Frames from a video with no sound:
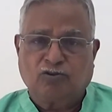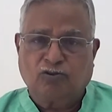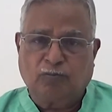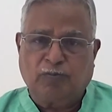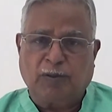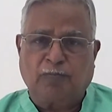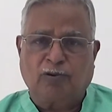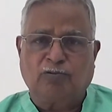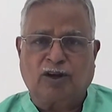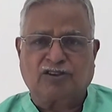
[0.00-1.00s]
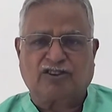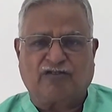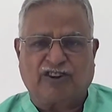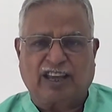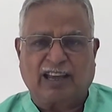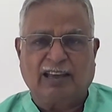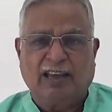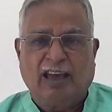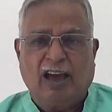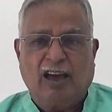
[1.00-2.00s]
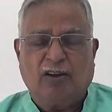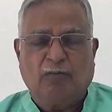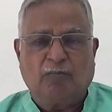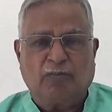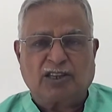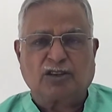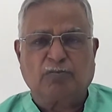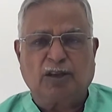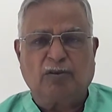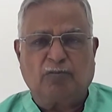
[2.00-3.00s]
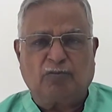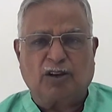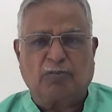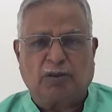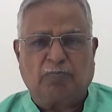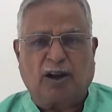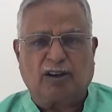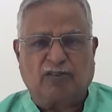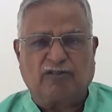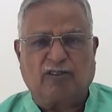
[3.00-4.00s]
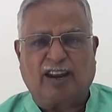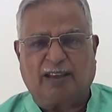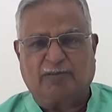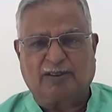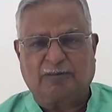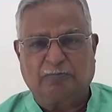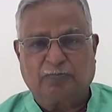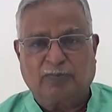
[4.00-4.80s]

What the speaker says: to people who are suffering must be one of the part of your lives.